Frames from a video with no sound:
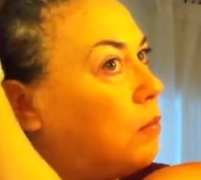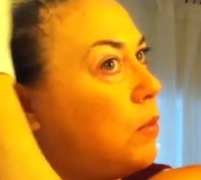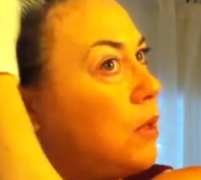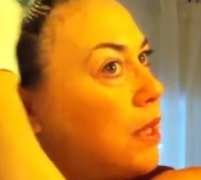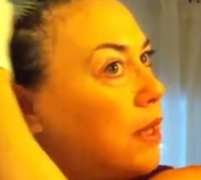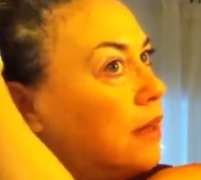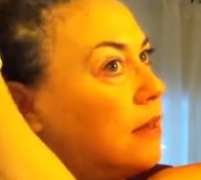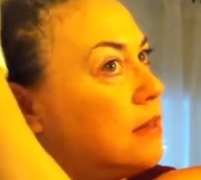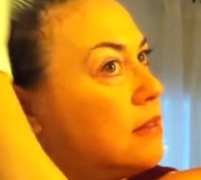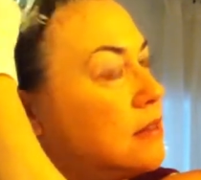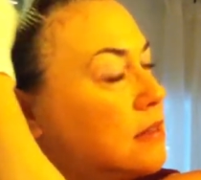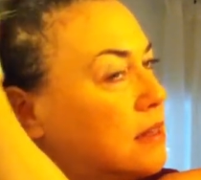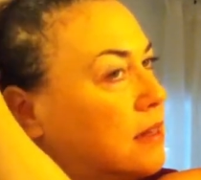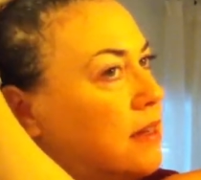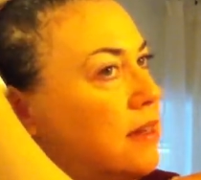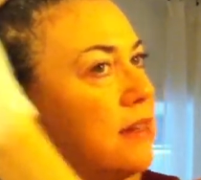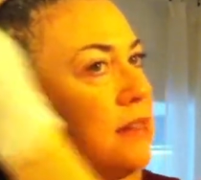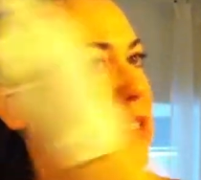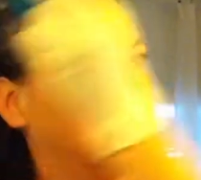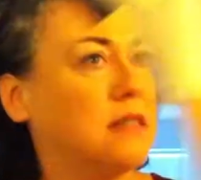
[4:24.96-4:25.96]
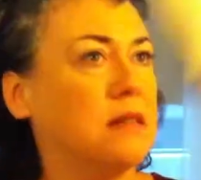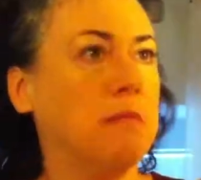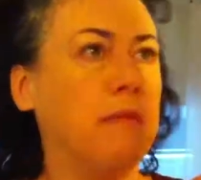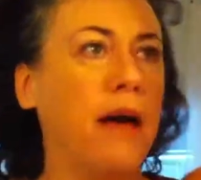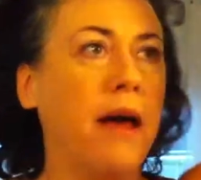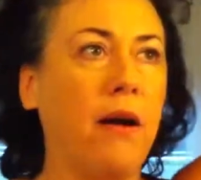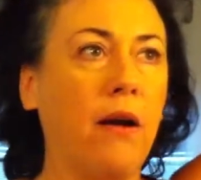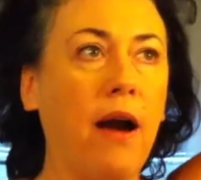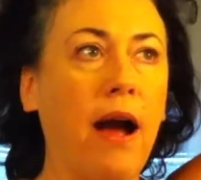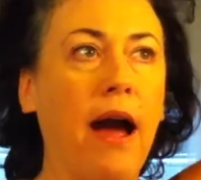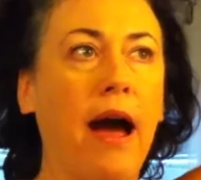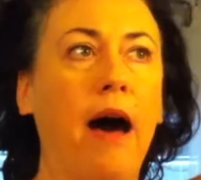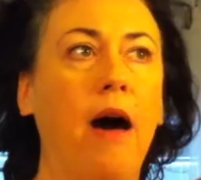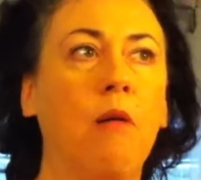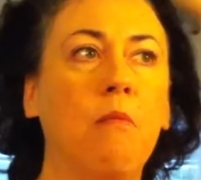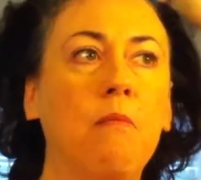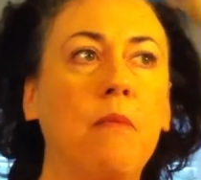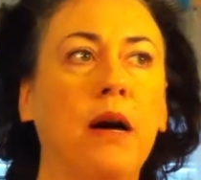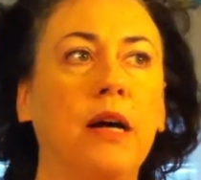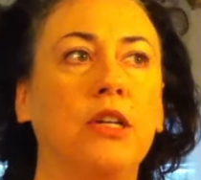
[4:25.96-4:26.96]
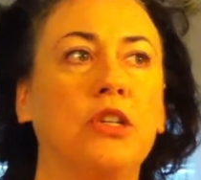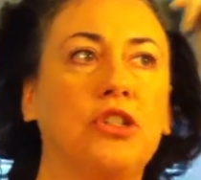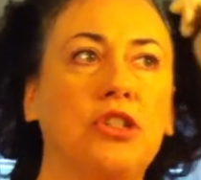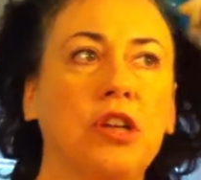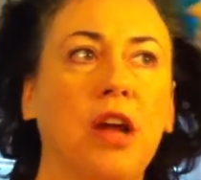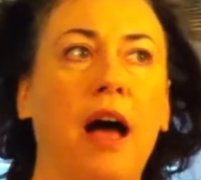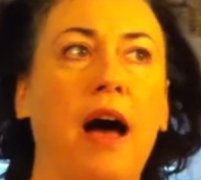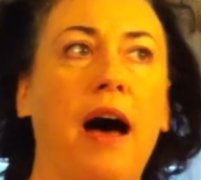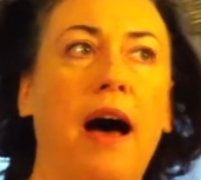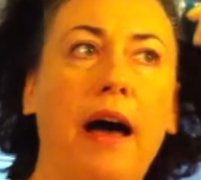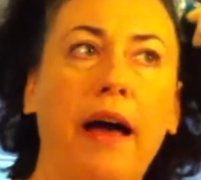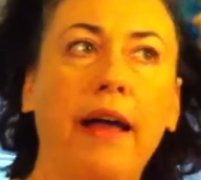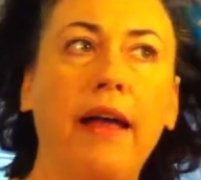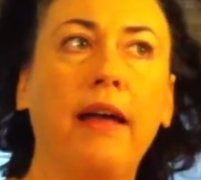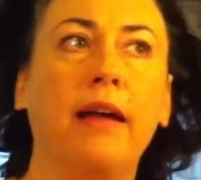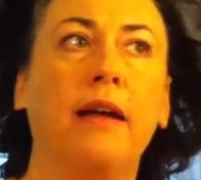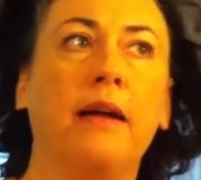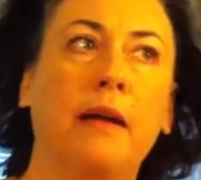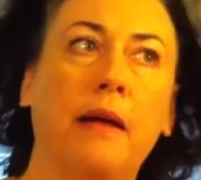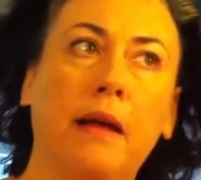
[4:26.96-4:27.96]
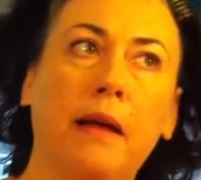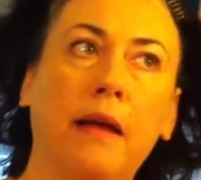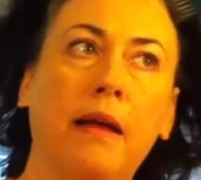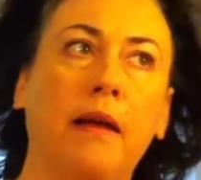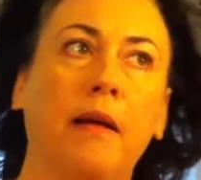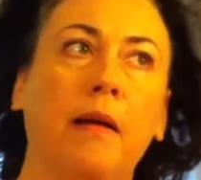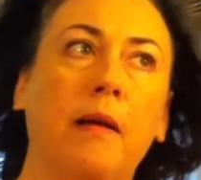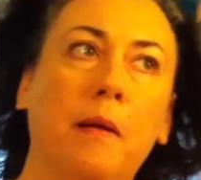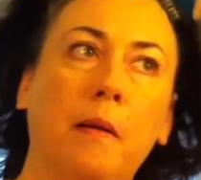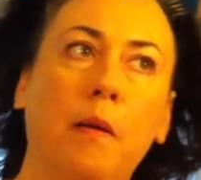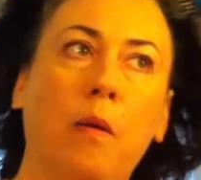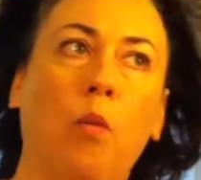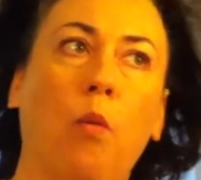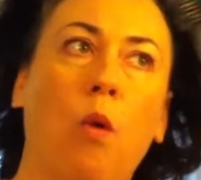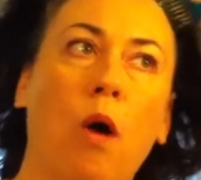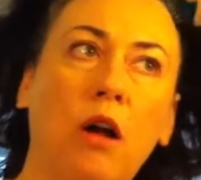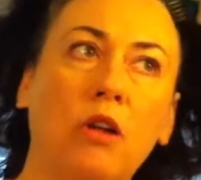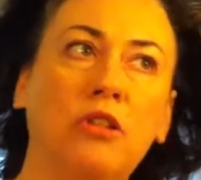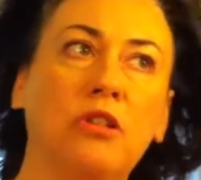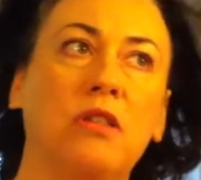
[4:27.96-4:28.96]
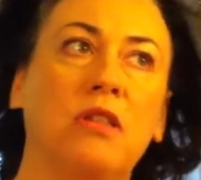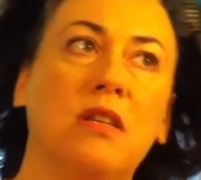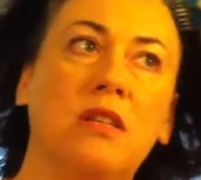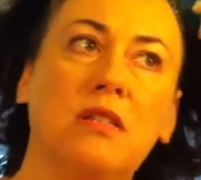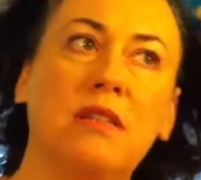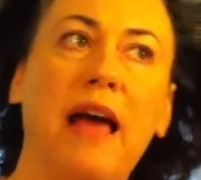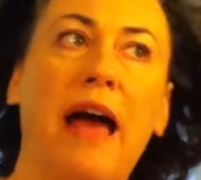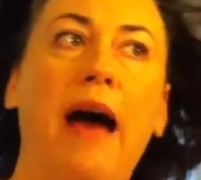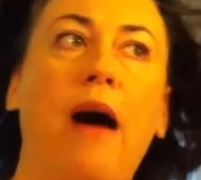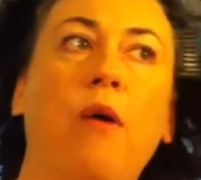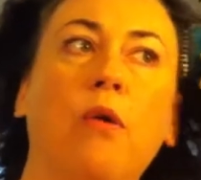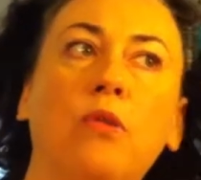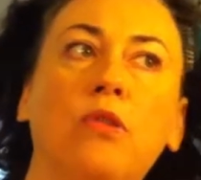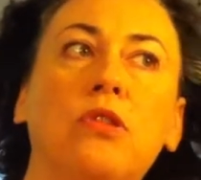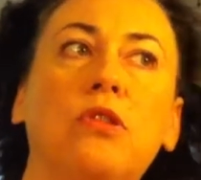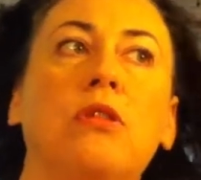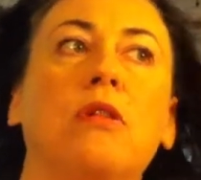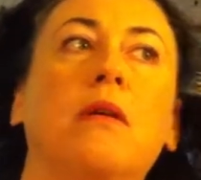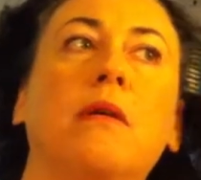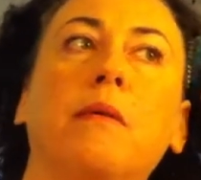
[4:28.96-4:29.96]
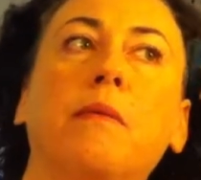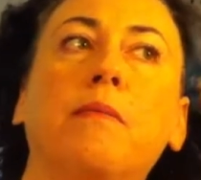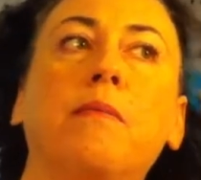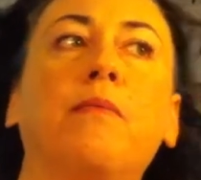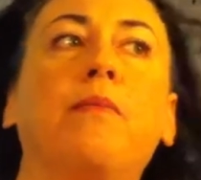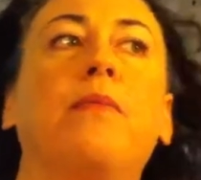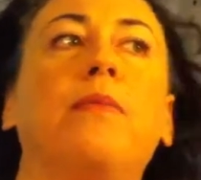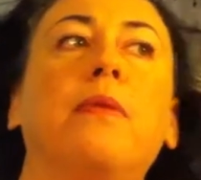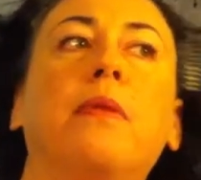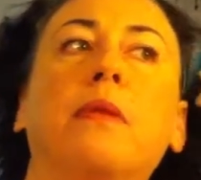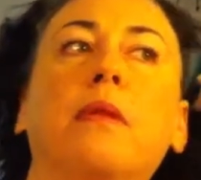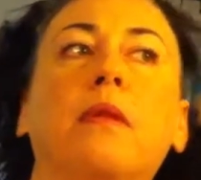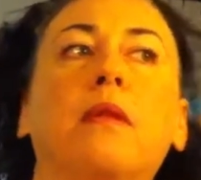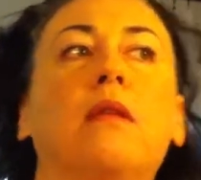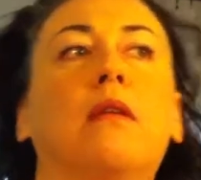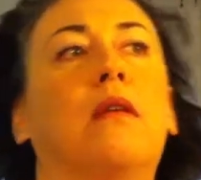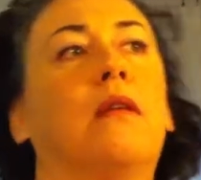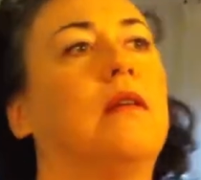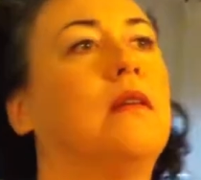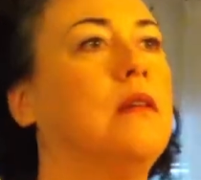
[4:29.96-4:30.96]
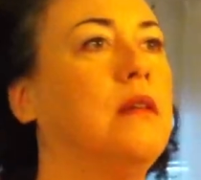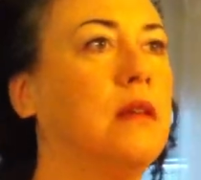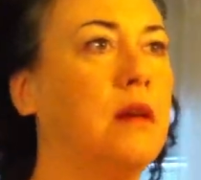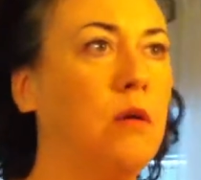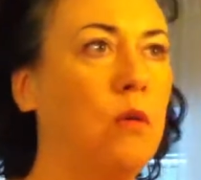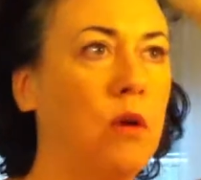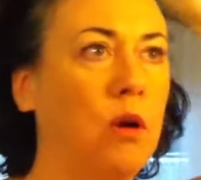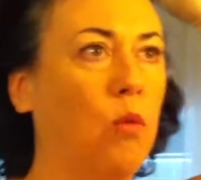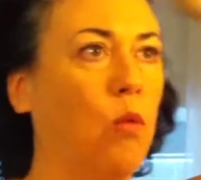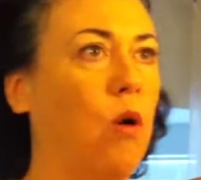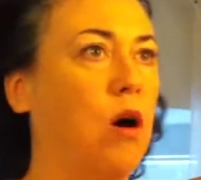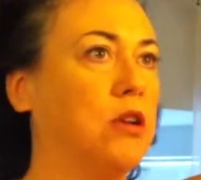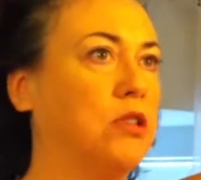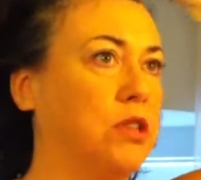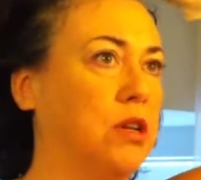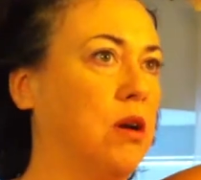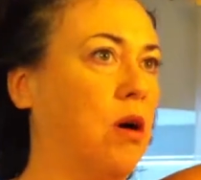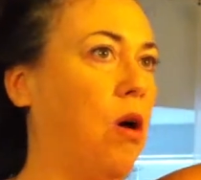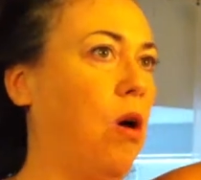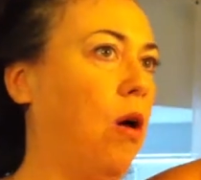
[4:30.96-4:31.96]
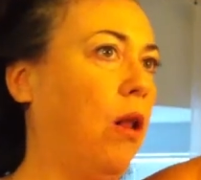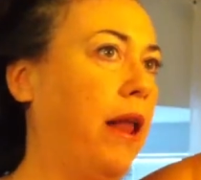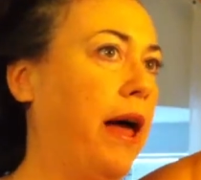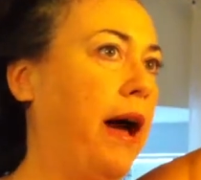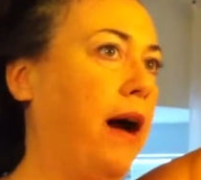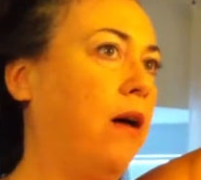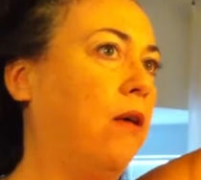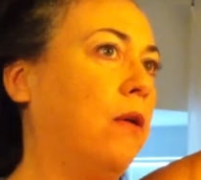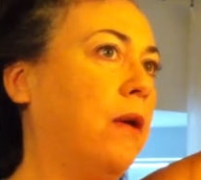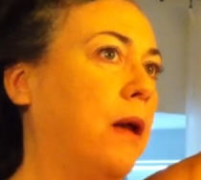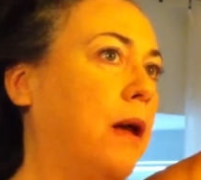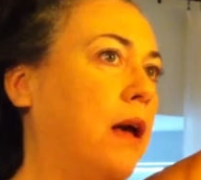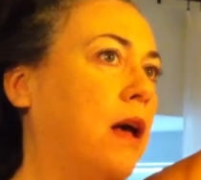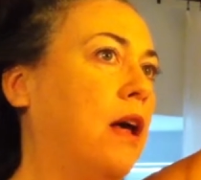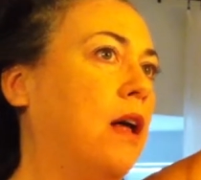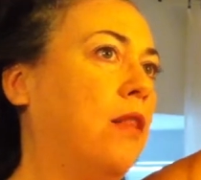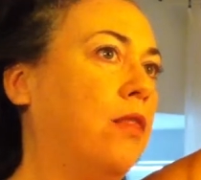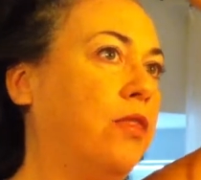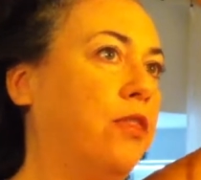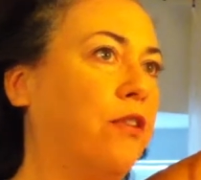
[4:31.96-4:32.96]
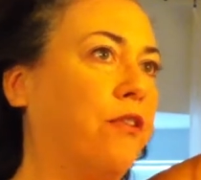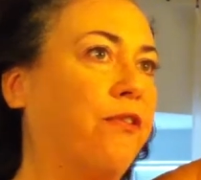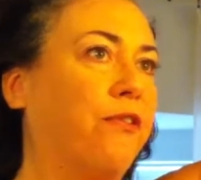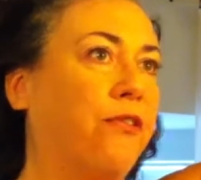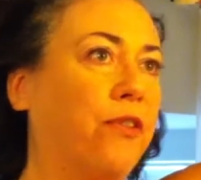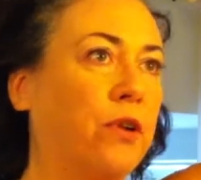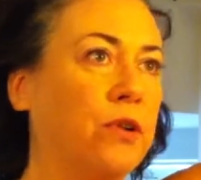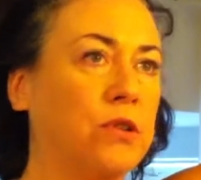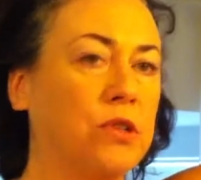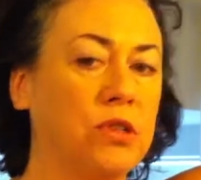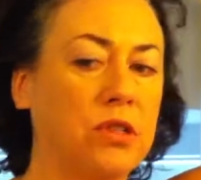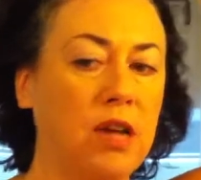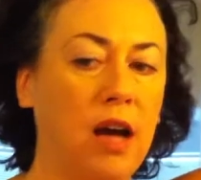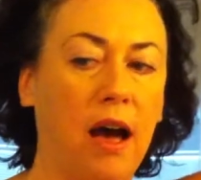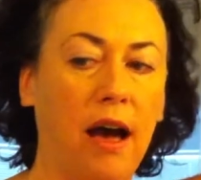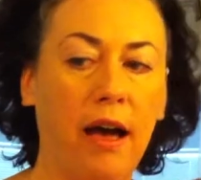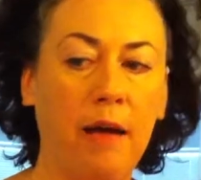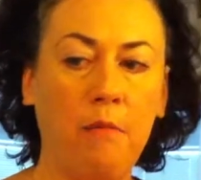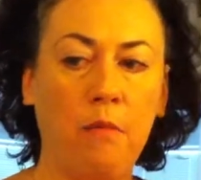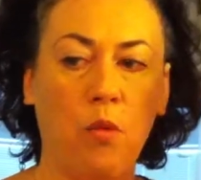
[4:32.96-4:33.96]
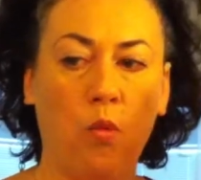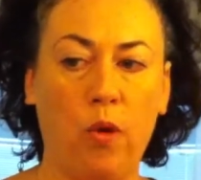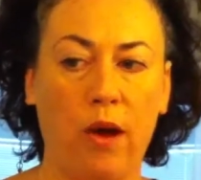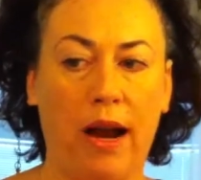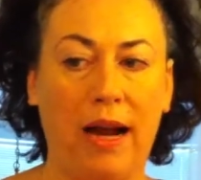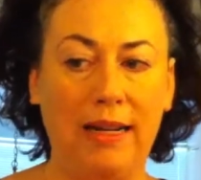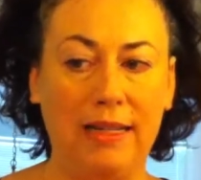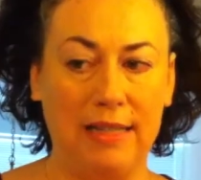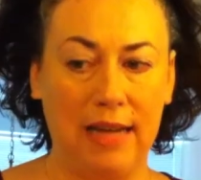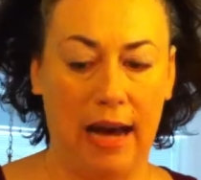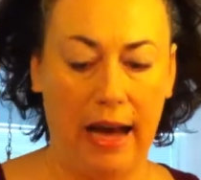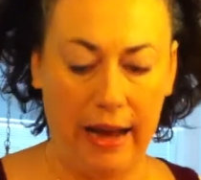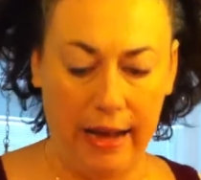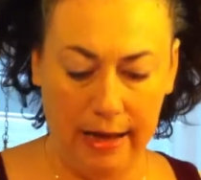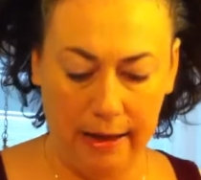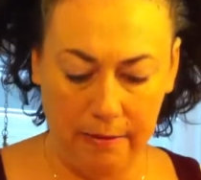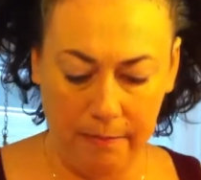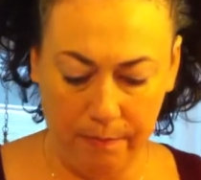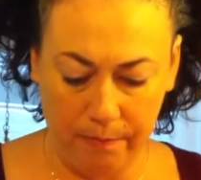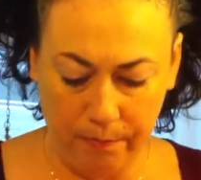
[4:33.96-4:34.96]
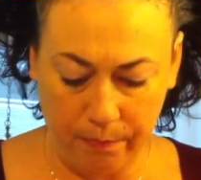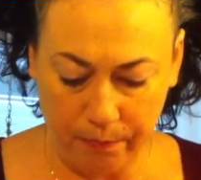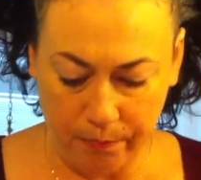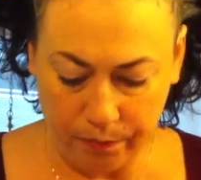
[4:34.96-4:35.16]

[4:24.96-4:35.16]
because it doesn't matter how much I wash this out. You don't want to wash it all out. The first time when I dye it,